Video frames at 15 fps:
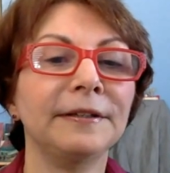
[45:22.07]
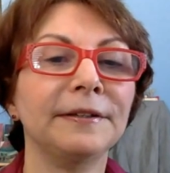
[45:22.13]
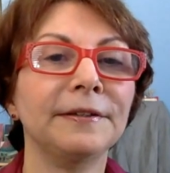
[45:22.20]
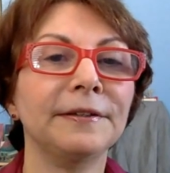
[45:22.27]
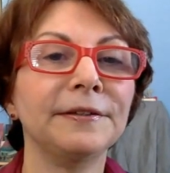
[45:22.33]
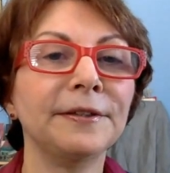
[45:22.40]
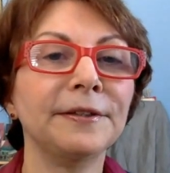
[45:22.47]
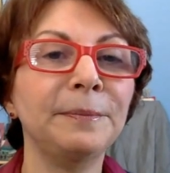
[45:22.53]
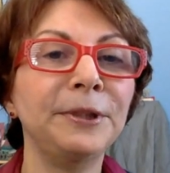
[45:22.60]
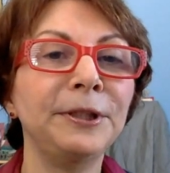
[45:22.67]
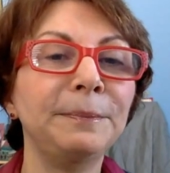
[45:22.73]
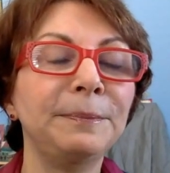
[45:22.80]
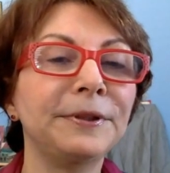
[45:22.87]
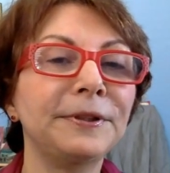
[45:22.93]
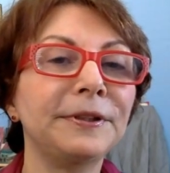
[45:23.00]
Some
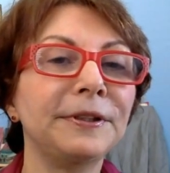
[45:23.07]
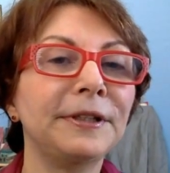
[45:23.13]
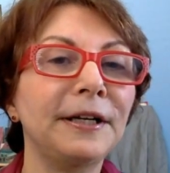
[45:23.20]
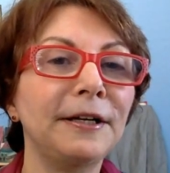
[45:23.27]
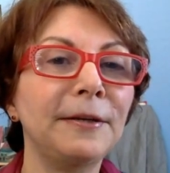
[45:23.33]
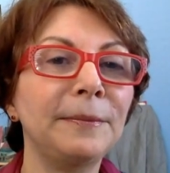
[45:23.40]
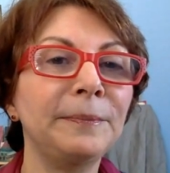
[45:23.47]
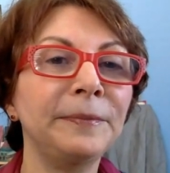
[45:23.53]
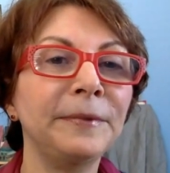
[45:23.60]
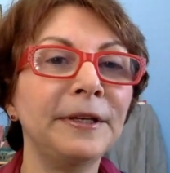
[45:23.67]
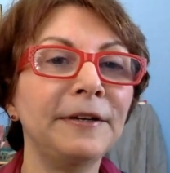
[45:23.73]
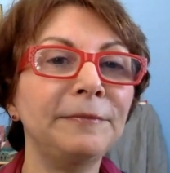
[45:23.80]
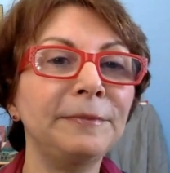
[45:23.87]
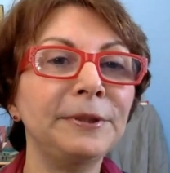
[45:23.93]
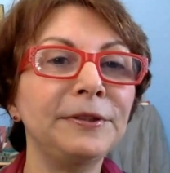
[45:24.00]
people
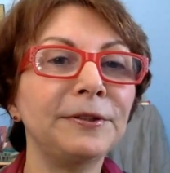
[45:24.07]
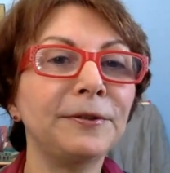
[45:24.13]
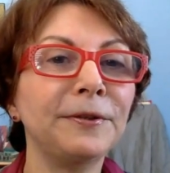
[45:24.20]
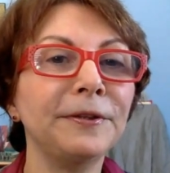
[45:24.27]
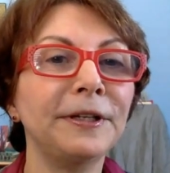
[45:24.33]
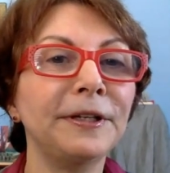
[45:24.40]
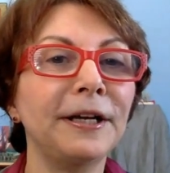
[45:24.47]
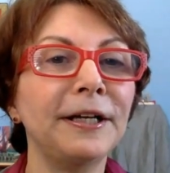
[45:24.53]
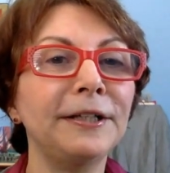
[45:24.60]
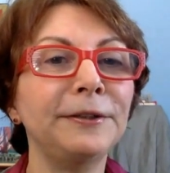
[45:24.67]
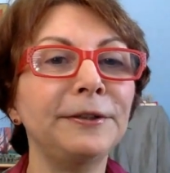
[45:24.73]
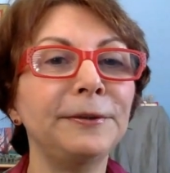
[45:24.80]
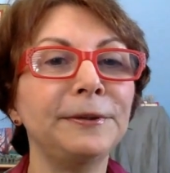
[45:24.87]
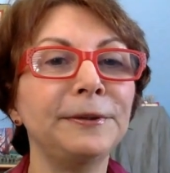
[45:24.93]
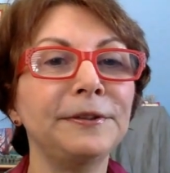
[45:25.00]
have been told that
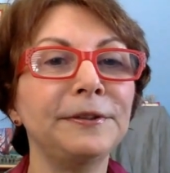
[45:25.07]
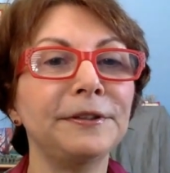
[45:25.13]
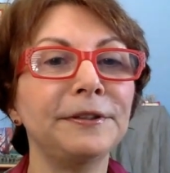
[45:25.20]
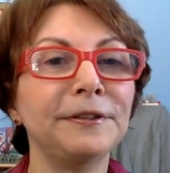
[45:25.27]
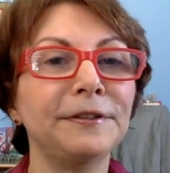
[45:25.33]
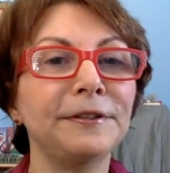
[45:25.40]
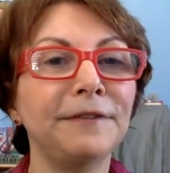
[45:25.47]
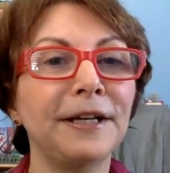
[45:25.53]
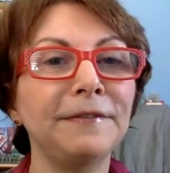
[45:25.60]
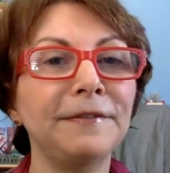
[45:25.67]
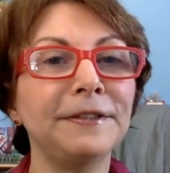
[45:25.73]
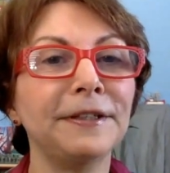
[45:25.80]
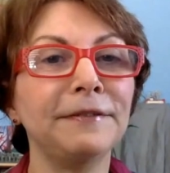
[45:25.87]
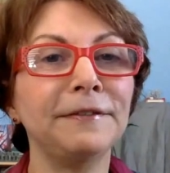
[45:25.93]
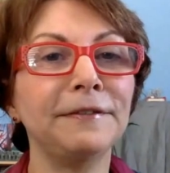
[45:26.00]
haiku is just a
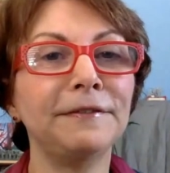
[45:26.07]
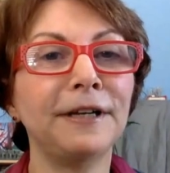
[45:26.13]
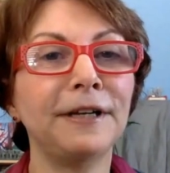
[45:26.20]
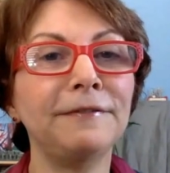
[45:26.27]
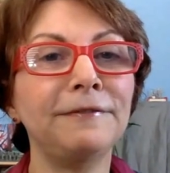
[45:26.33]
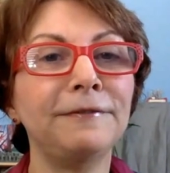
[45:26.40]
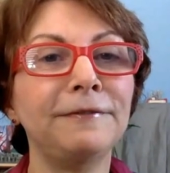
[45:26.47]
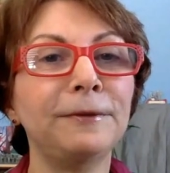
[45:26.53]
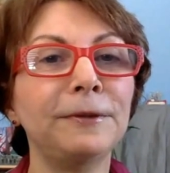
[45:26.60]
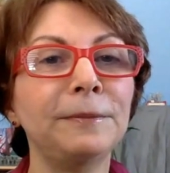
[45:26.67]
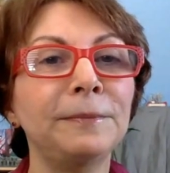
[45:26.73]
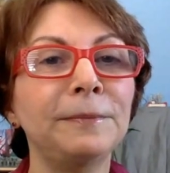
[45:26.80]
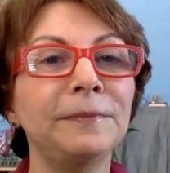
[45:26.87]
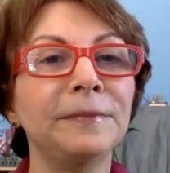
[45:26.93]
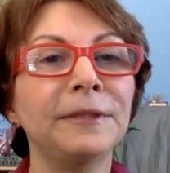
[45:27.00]
5-7-5
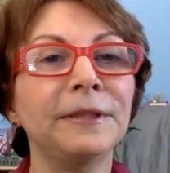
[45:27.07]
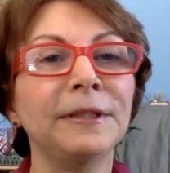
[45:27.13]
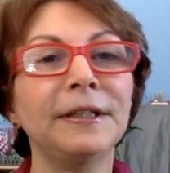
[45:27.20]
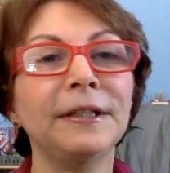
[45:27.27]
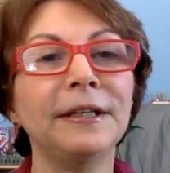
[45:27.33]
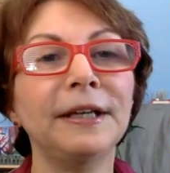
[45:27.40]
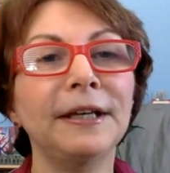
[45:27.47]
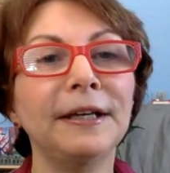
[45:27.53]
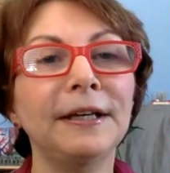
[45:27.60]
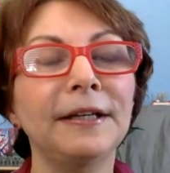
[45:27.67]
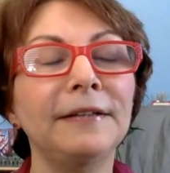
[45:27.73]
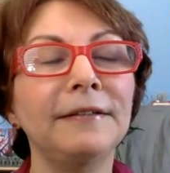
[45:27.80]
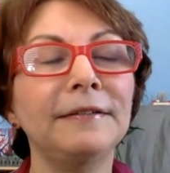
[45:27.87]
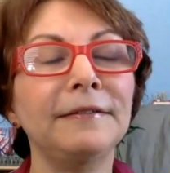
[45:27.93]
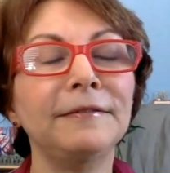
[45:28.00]
form
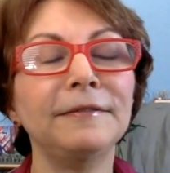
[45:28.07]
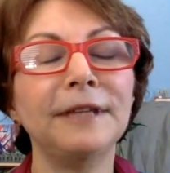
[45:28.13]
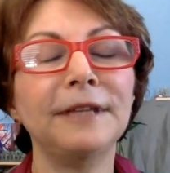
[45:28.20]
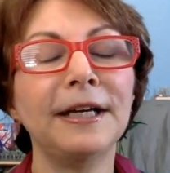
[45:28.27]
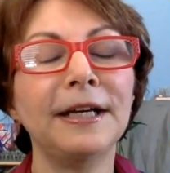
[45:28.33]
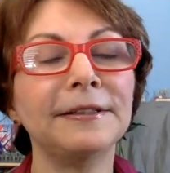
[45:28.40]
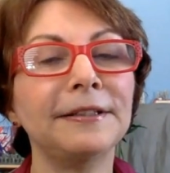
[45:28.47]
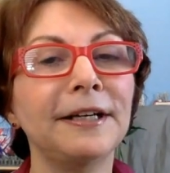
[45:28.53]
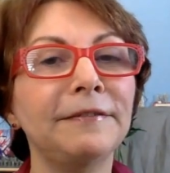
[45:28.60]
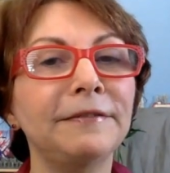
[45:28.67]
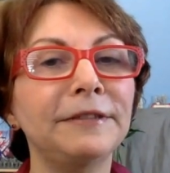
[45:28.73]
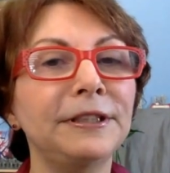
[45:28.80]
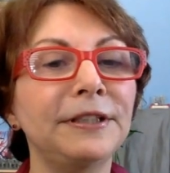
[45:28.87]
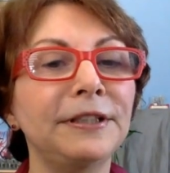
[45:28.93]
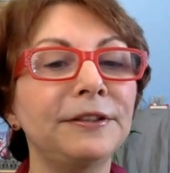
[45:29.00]
and it has to have
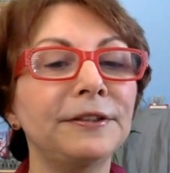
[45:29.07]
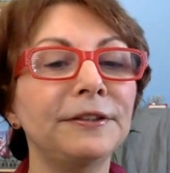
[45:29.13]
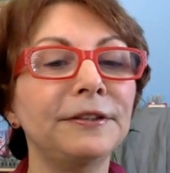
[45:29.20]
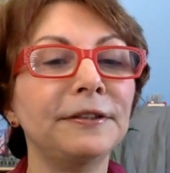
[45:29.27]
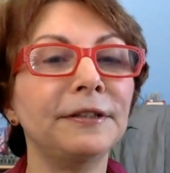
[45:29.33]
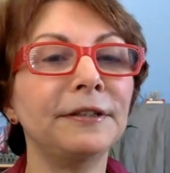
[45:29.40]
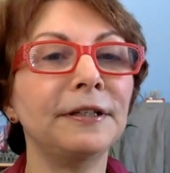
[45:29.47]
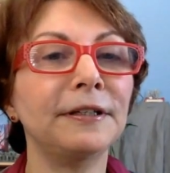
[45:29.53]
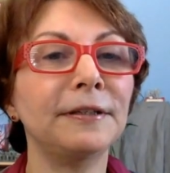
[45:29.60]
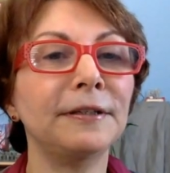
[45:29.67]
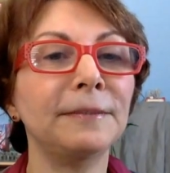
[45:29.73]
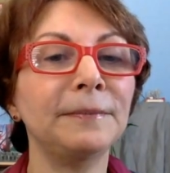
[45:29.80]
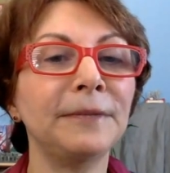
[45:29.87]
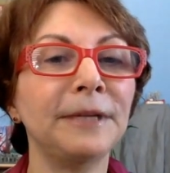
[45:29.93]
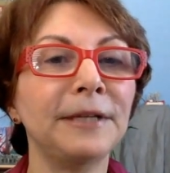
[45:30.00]
a nature
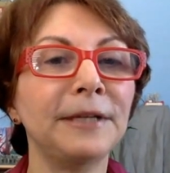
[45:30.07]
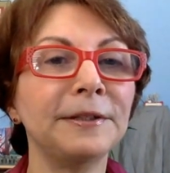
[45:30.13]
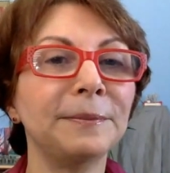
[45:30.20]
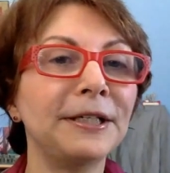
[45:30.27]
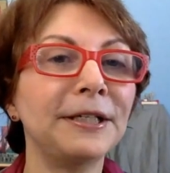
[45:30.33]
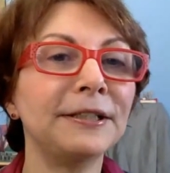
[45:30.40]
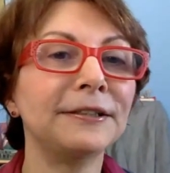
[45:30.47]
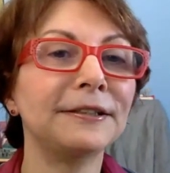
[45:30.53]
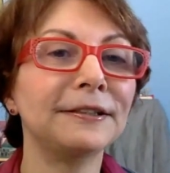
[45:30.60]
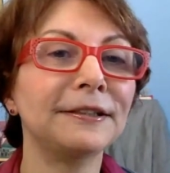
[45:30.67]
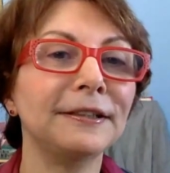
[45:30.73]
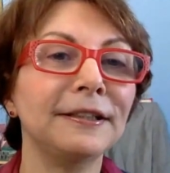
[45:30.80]
aspect.